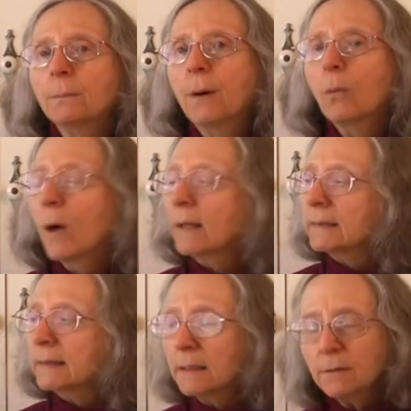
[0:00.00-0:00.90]
but what
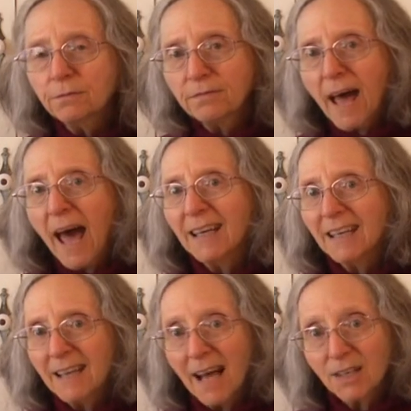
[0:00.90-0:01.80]
little fat
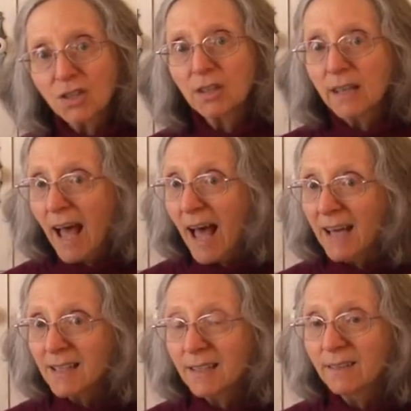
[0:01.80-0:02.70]
it actually
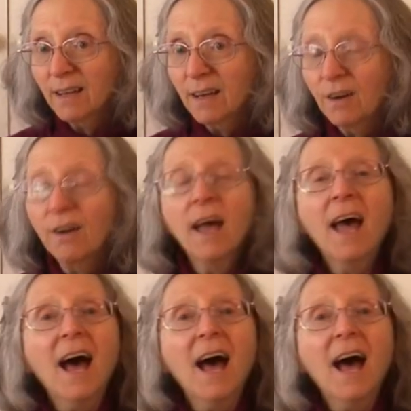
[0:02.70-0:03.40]
has in there